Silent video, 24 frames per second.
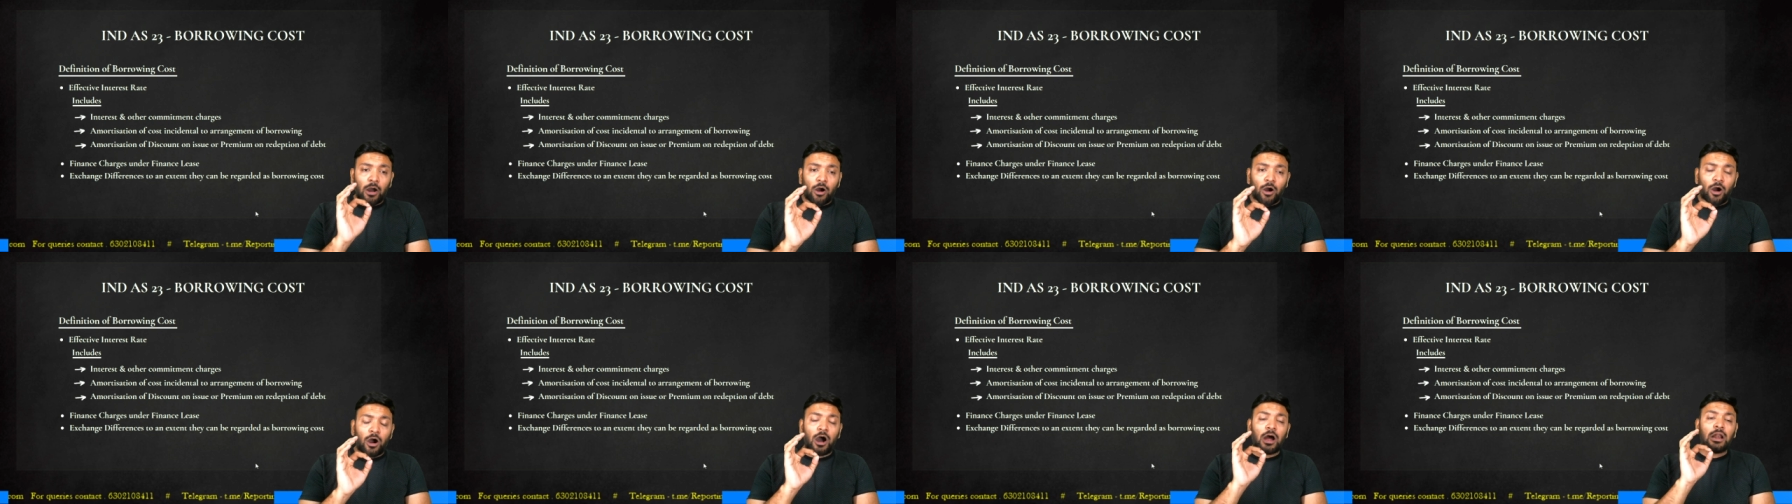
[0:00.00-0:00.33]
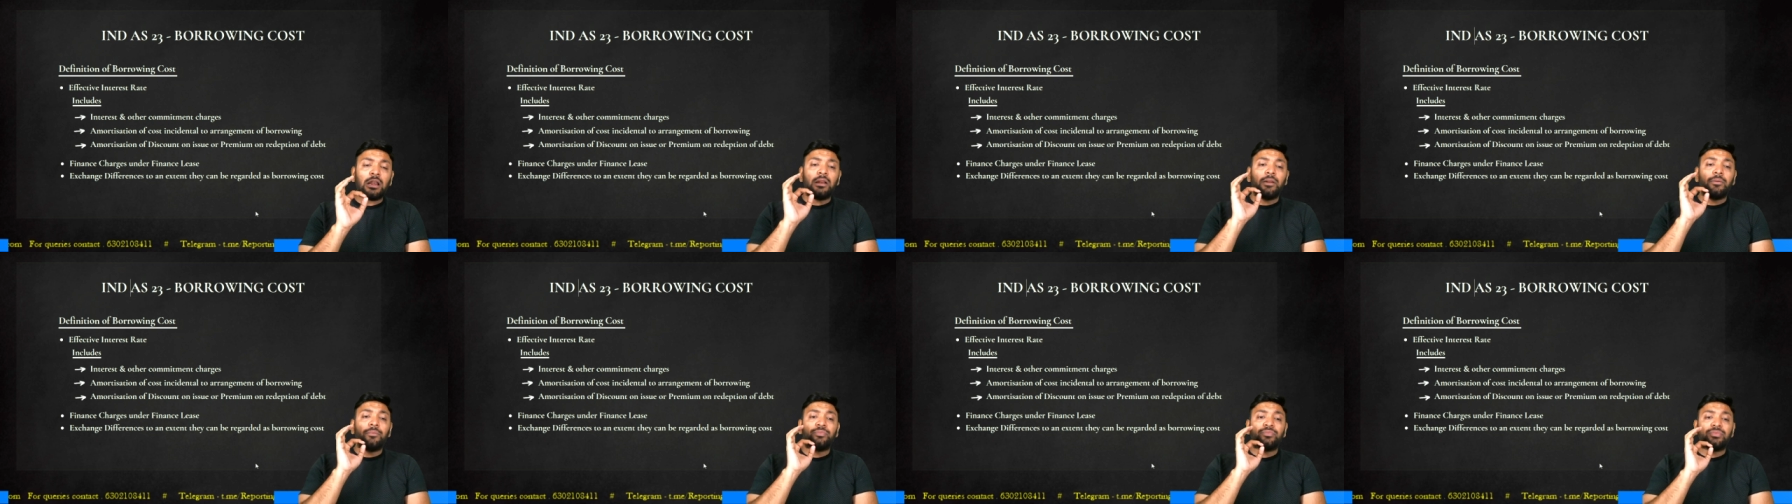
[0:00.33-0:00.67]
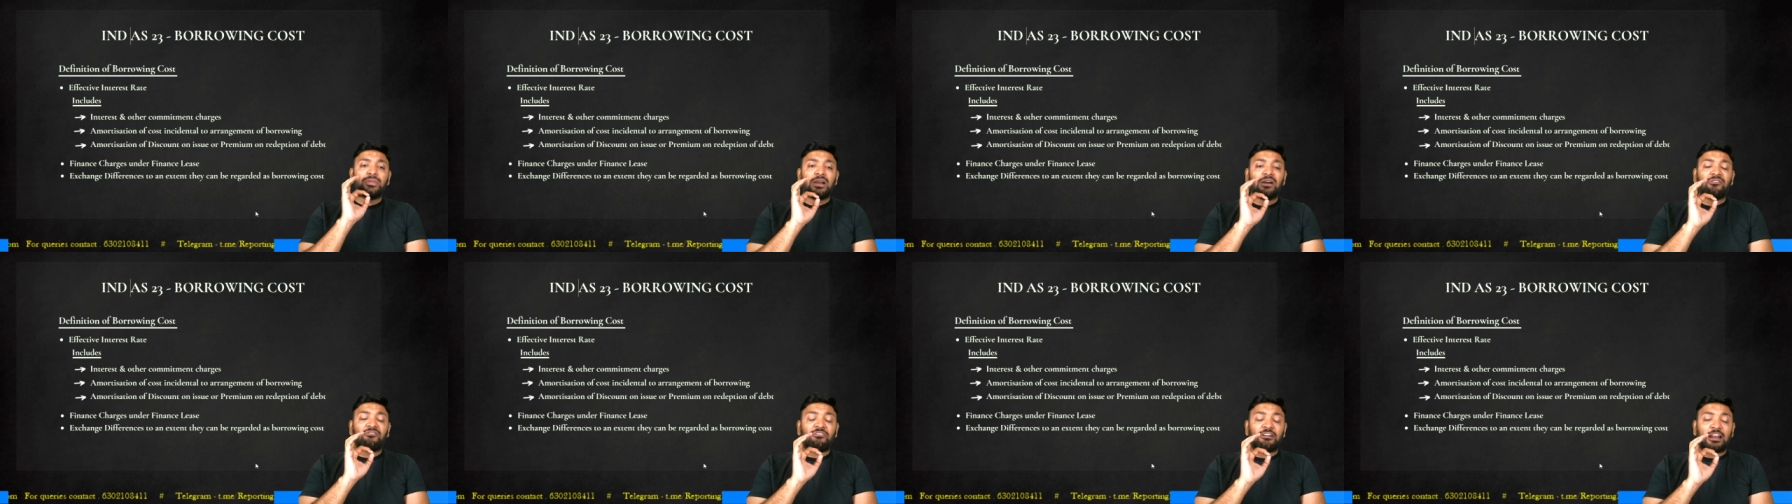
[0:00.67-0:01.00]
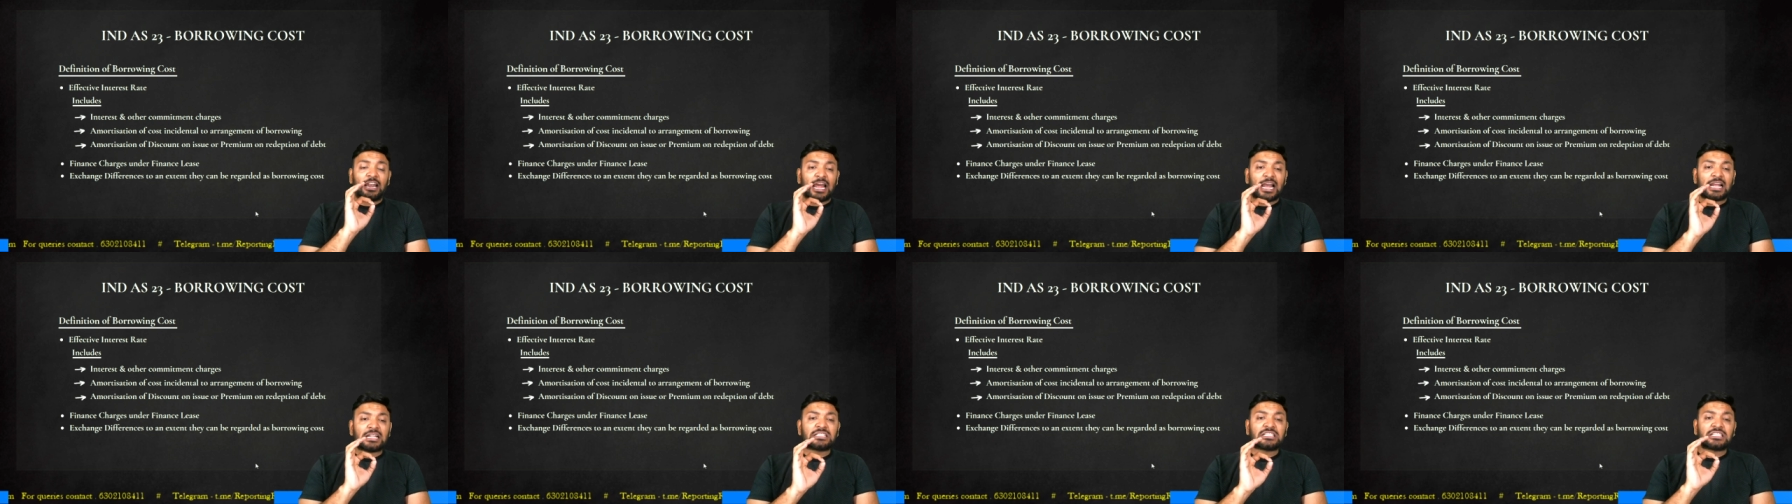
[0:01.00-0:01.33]
or the
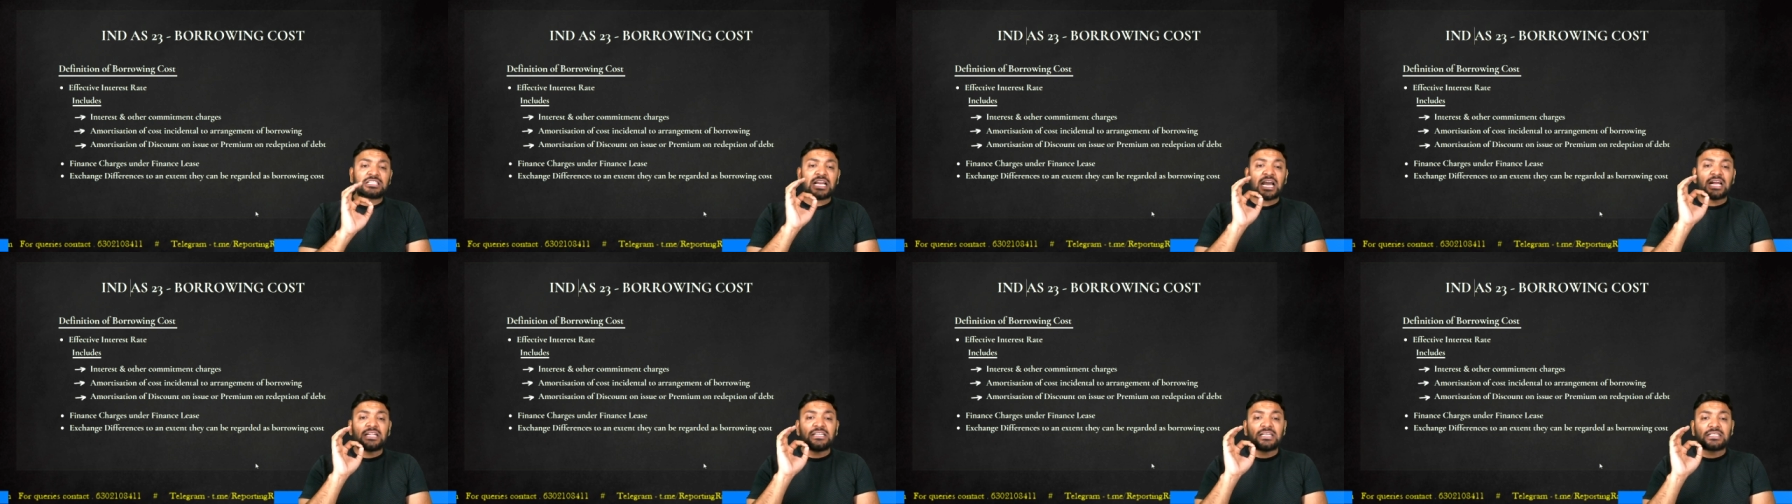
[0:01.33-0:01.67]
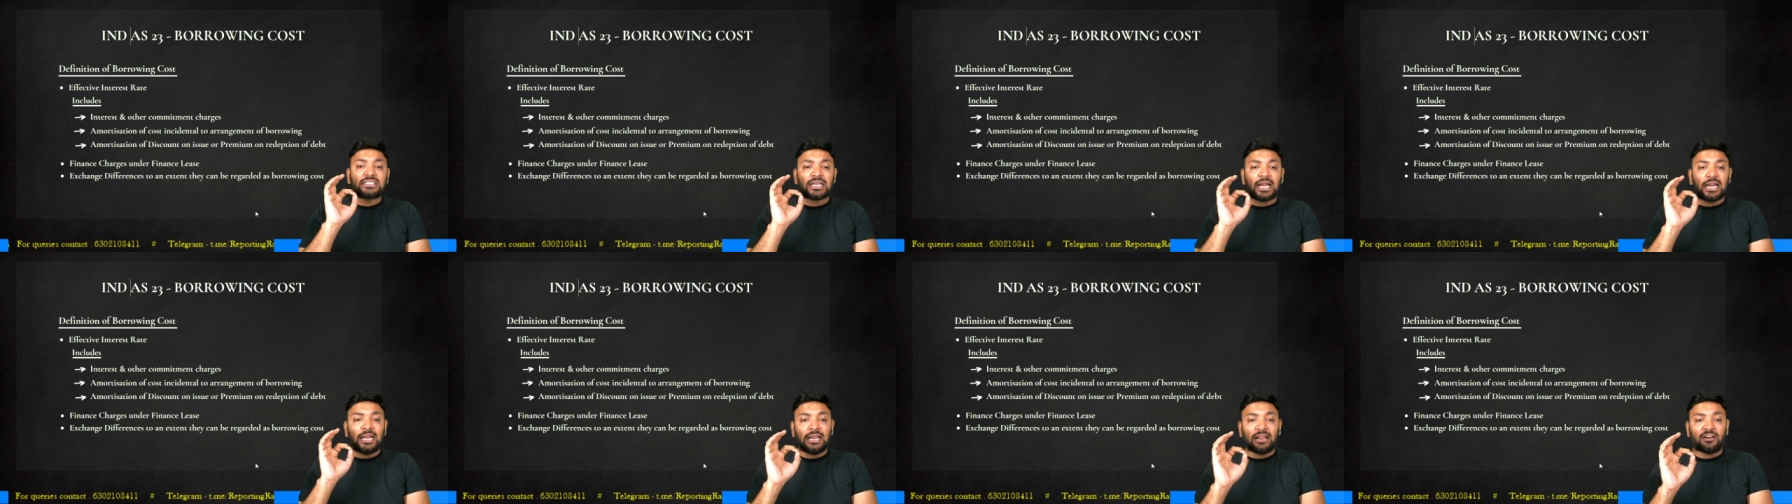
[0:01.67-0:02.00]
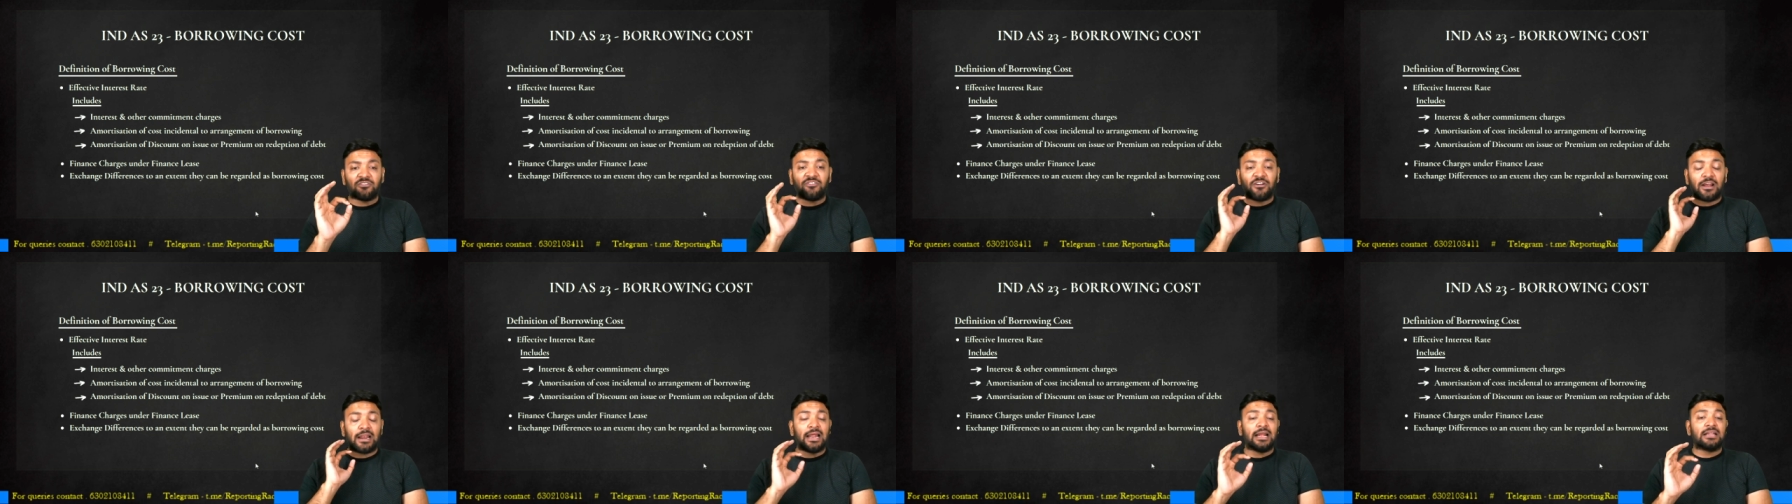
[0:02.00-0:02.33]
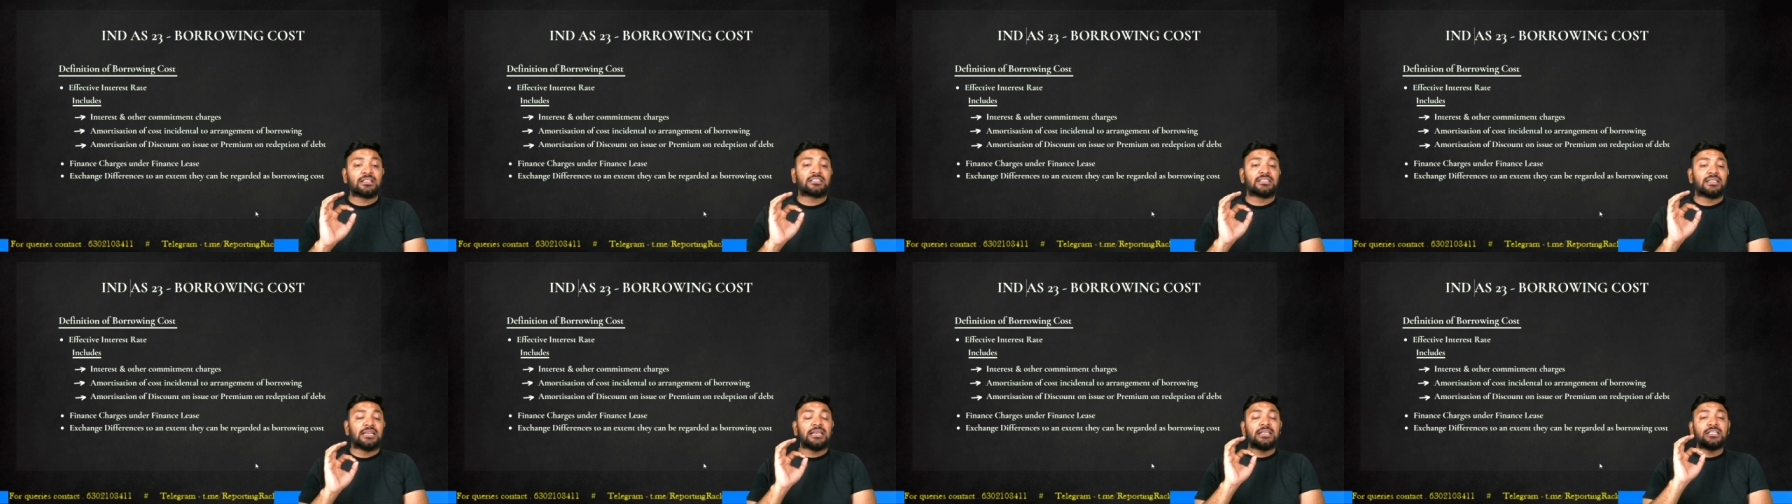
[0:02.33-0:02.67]
finance charges under
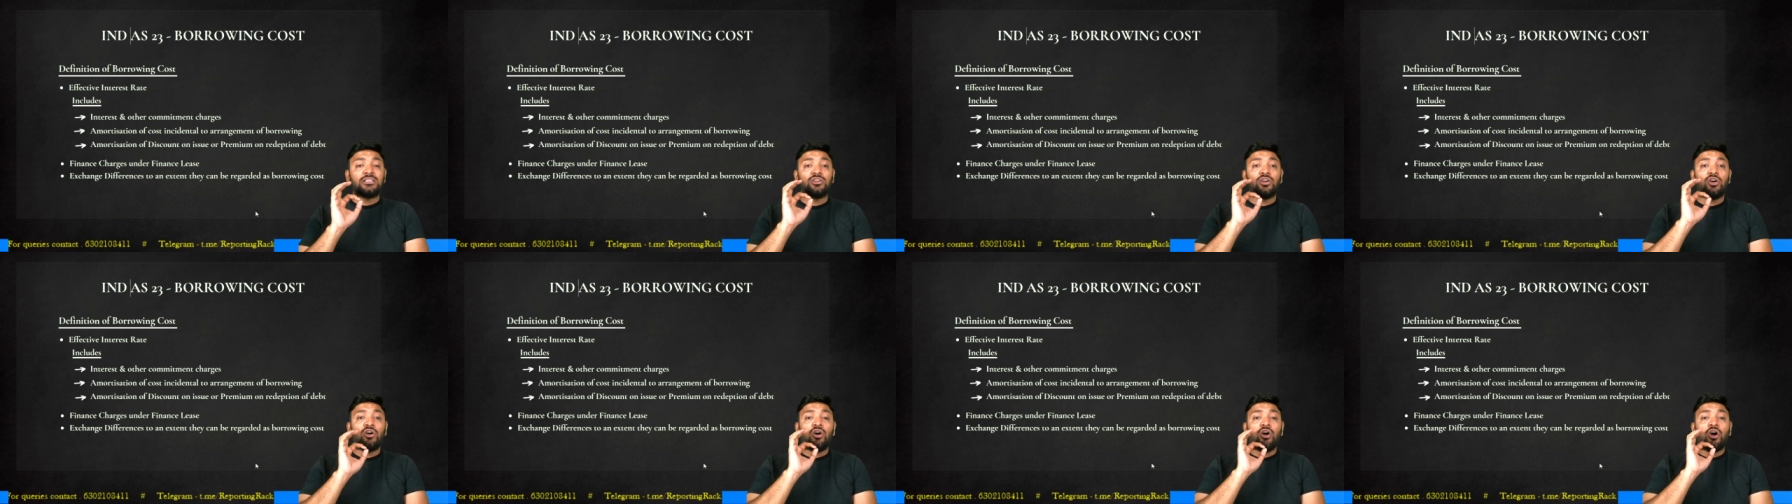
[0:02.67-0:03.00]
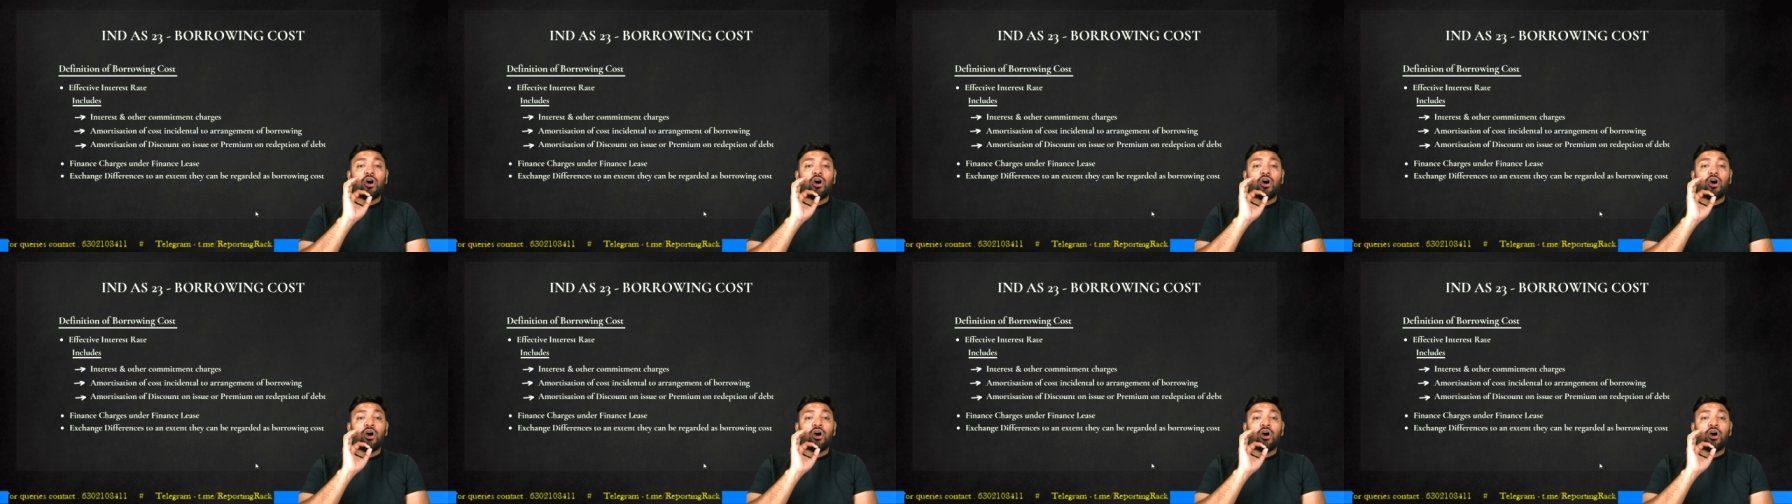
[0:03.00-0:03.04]
finance lease